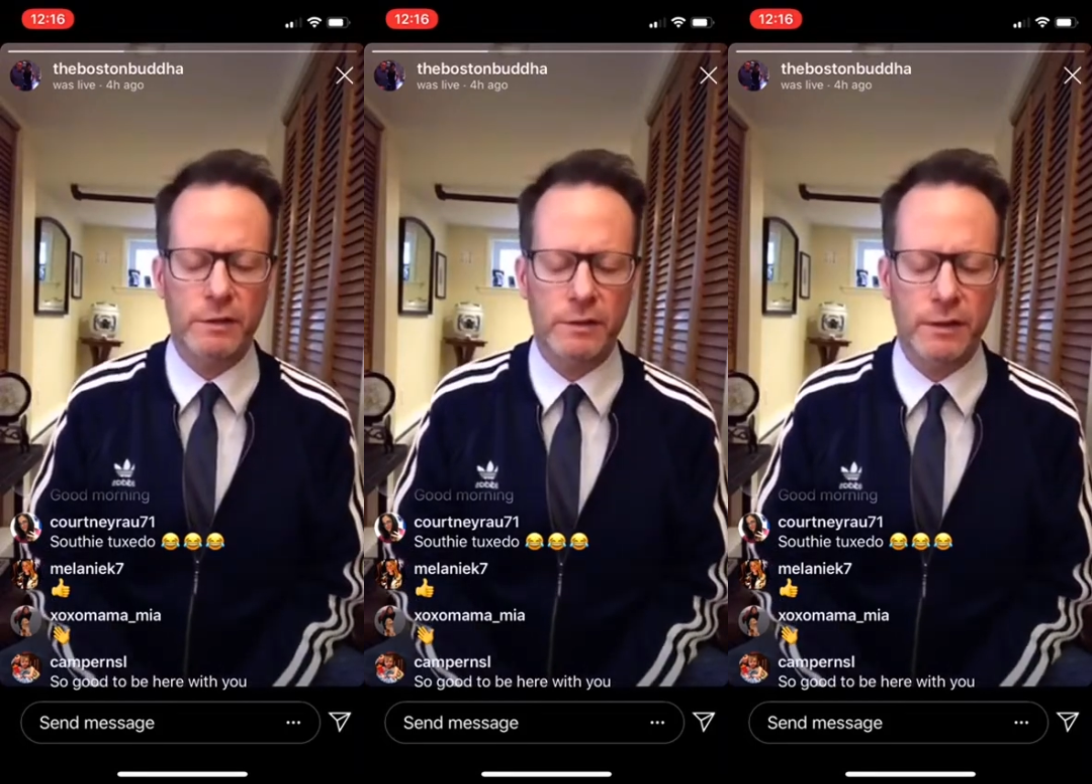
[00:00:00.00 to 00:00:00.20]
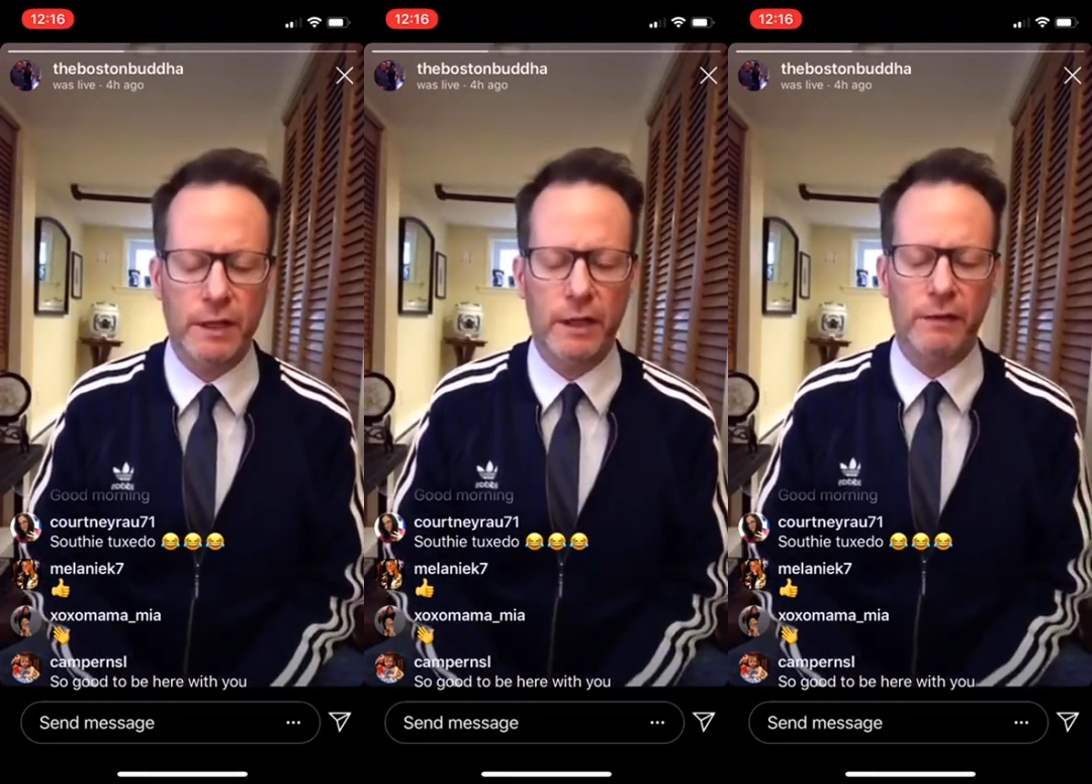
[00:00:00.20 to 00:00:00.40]

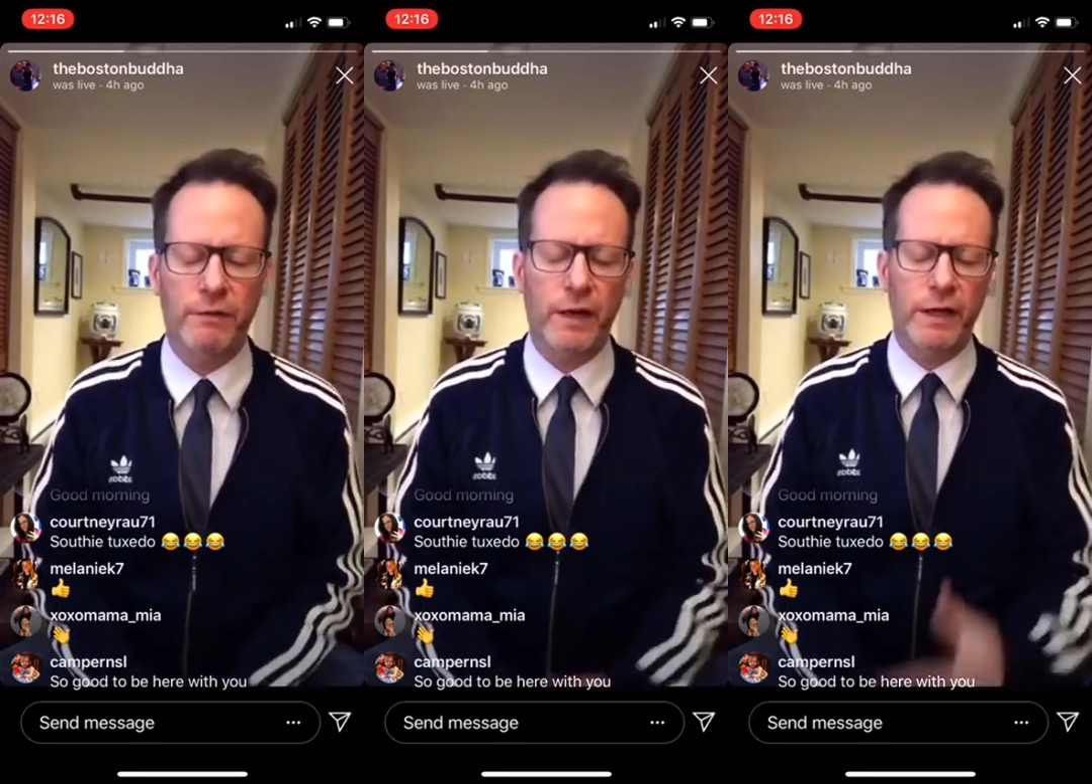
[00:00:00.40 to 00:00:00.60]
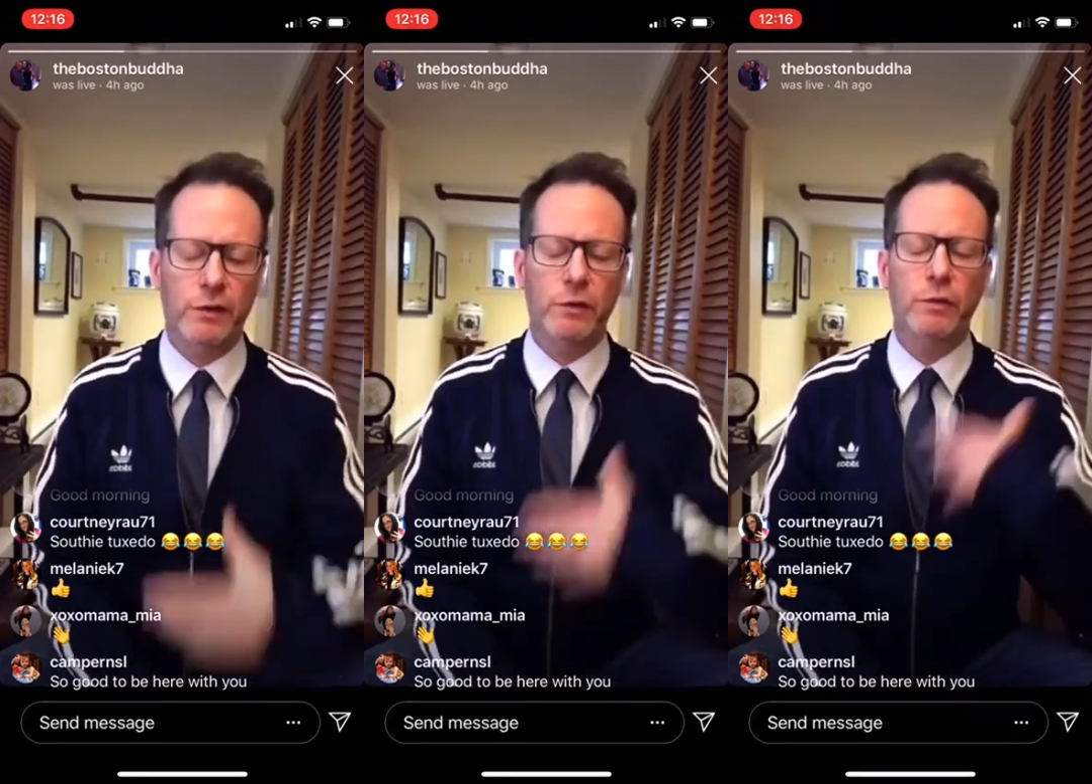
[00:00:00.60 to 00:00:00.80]
and I
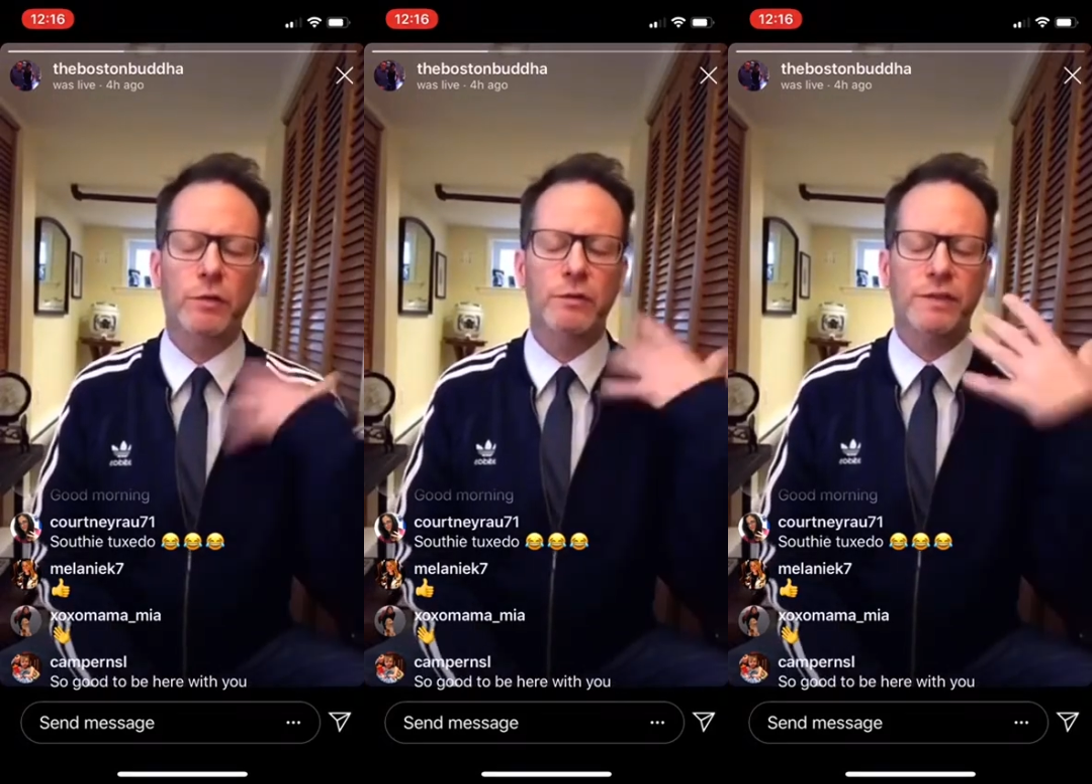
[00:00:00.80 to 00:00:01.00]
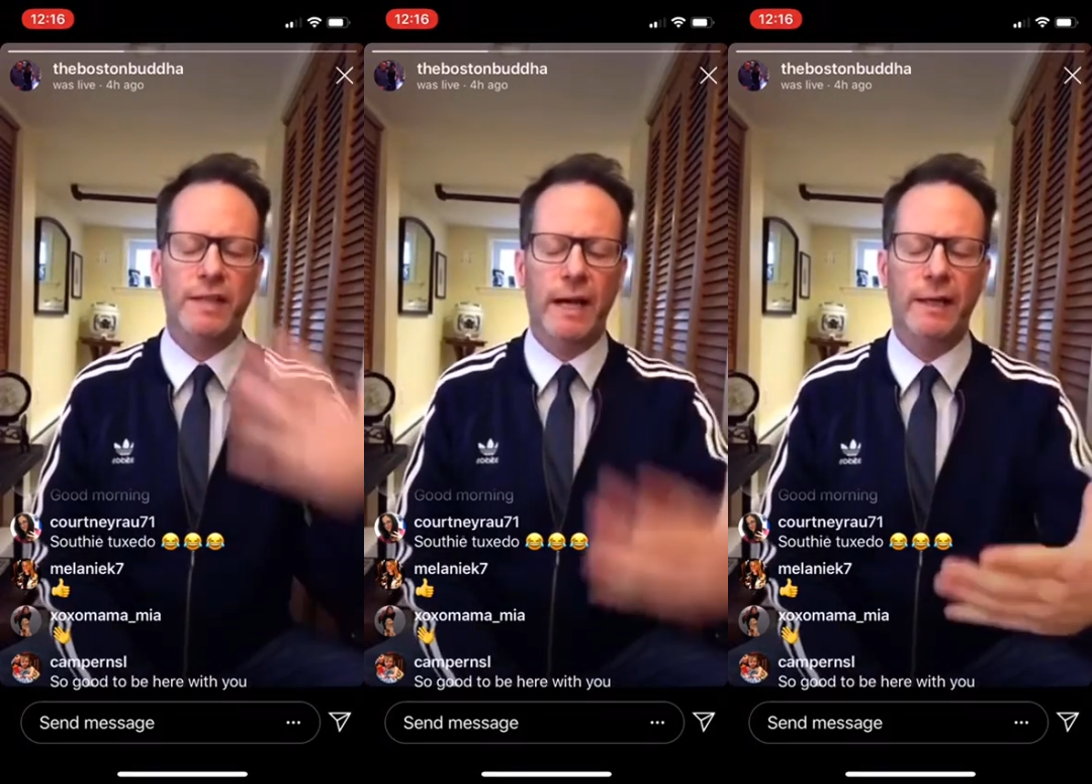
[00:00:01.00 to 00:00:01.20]
invite you to
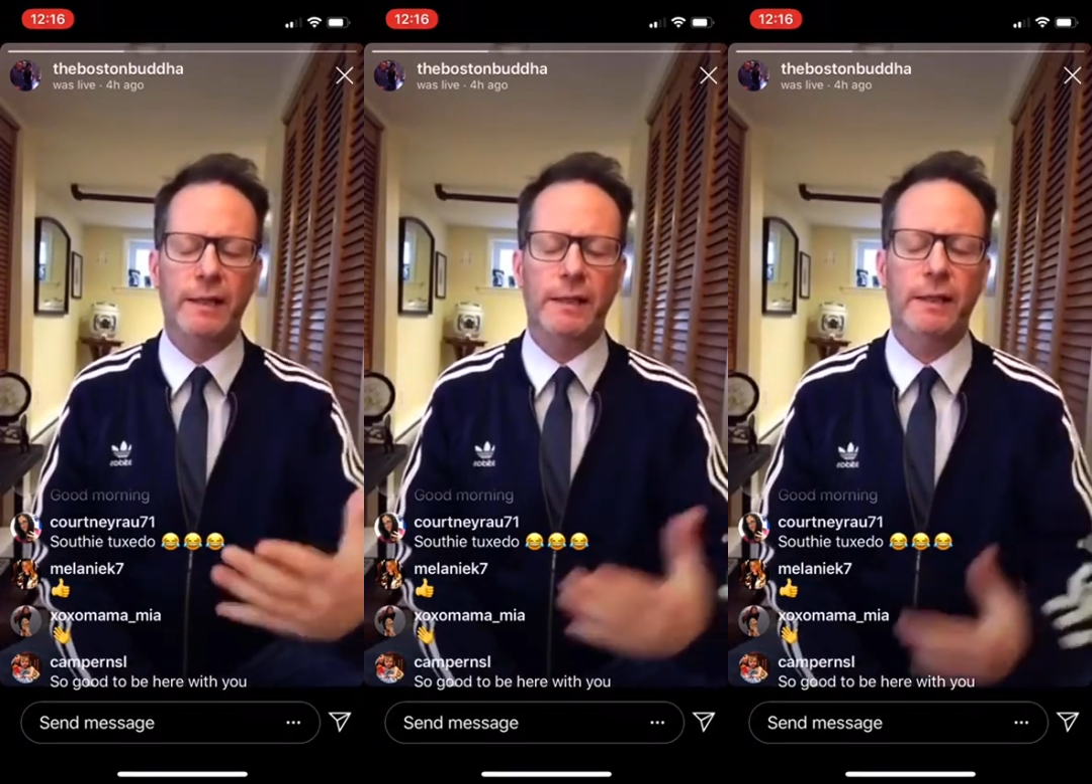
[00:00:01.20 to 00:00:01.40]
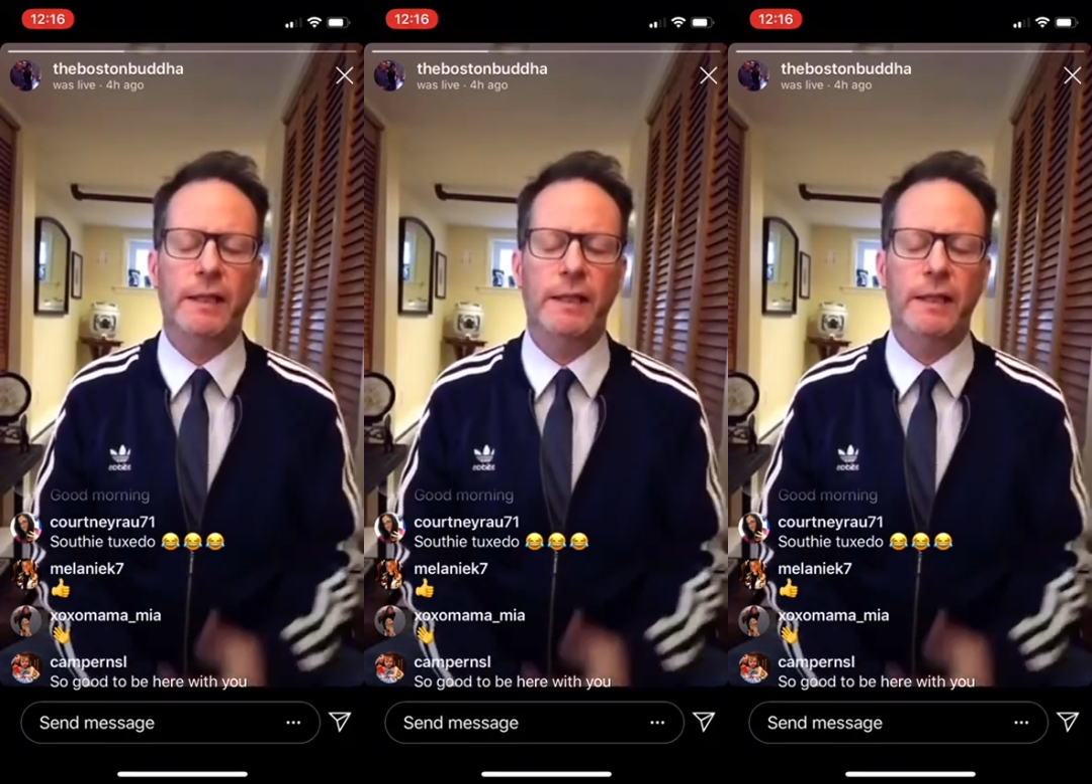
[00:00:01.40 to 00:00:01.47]
silently